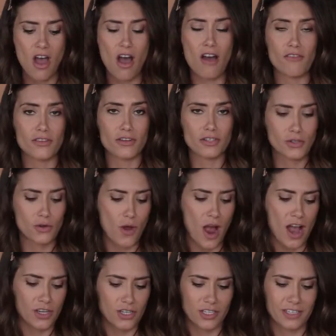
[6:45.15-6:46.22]
of your
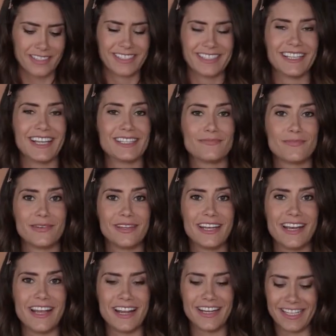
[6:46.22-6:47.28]
squash. Let's put
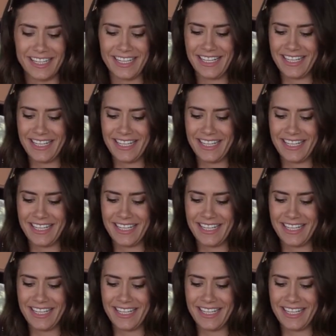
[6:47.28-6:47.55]
it in.